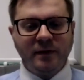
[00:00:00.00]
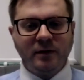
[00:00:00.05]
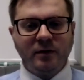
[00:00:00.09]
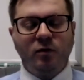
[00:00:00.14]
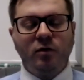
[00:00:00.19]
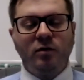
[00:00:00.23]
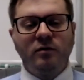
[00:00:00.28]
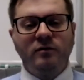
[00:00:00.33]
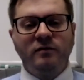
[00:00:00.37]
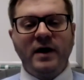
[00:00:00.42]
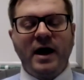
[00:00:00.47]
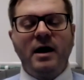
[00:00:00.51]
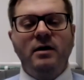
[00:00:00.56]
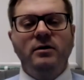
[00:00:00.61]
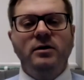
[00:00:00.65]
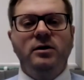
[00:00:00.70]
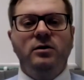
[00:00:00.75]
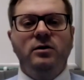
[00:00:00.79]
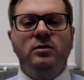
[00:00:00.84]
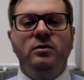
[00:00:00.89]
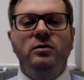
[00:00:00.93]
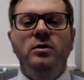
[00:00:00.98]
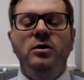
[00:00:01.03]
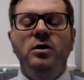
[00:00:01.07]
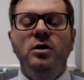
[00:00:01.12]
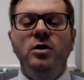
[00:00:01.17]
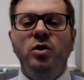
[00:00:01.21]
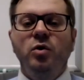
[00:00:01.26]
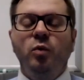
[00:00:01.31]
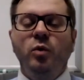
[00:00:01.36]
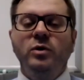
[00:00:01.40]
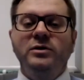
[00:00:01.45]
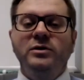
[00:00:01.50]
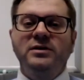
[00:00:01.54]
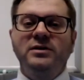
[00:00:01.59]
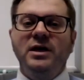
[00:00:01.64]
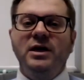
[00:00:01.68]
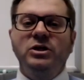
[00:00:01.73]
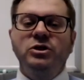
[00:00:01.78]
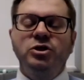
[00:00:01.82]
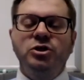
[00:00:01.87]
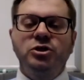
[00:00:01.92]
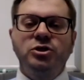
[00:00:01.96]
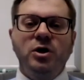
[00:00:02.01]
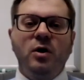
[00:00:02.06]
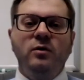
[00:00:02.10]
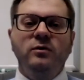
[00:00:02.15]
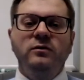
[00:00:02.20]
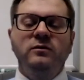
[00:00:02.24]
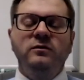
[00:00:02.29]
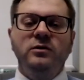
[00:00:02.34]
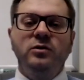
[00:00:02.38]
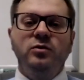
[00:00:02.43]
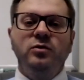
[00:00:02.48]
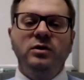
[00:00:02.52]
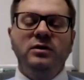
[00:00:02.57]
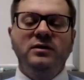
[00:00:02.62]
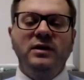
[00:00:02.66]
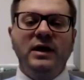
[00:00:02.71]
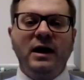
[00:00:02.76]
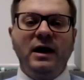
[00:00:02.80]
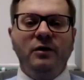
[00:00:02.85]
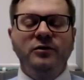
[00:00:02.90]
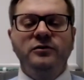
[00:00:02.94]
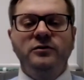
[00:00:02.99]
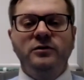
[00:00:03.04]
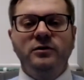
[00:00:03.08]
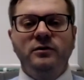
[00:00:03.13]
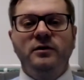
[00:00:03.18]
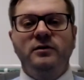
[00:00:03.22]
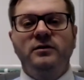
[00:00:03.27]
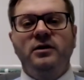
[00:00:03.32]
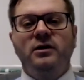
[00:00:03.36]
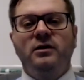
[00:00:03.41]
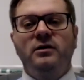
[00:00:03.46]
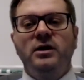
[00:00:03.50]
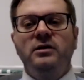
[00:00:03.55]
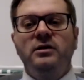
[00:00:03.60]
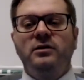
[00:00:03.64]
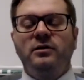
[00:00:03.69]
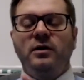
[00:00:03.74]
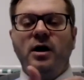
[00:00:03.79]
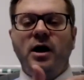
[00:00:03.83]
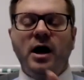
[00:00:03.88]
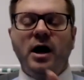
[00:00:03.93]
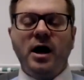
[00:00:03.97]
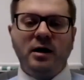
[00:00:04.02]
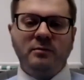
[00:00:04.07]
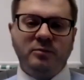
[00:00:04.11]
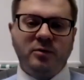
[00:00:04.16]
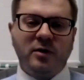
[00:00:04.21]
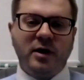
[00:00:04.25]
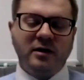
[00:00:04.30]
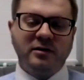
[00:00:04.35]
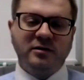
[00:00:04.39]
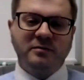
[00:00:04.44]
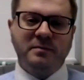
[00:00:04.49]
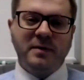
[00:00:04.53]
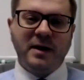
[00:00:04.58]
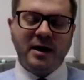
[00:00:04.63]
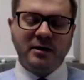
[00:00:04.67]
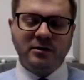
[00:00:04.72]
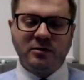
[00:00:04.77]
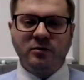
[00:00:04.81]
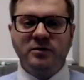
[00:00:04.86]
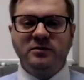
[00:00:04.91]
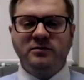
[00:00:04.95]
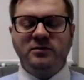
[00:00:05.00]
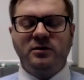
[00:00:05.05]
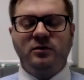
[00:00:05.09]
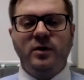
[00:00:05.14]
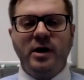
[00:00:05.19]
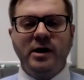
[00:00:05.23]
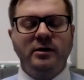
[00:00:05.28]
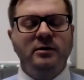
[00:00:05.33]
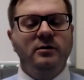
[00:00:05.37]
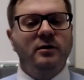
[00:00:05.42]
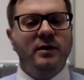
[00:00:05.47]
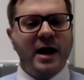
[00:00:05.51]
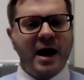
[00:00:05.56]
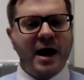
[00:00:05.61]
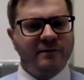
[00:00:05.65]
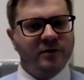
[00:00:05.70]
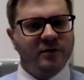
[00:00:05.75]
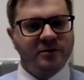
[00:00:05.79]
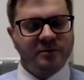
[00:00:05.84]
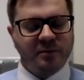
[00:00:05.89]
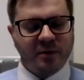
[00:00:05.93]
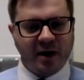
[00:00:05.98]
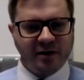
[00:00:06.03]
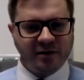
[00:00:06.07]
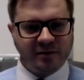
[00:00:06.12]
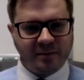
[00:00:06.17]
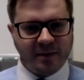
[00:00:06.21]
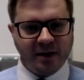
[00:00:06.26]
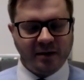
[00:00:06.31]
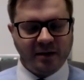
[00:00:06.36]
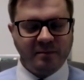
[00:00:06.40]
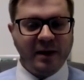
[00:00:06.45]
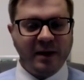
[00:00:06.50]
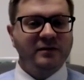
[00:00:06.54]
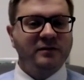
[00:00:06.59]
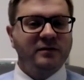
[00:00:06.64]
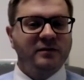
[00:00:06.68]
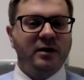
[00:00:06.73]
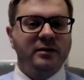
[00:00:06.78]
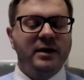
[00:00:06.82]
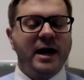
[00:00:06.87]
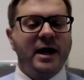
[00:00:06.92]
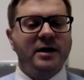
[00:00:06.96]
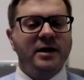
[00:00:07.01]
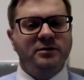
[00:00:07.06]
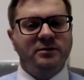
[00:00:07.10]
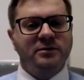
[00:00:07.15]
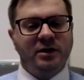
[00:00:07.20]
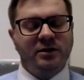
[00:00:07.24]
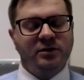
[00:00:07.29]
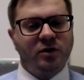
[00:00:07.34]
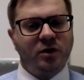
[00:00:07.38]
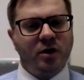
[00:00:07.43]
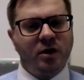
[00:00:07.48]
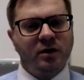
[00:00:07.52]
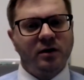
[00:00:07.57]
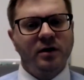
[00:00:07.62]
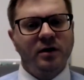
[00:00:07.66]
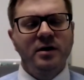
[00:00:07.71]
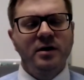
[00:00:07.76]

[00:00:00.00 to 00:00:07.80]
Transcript: or value, which then shows you and tells you that they're either a hot prospect or just a regular average prospect based on the action they took.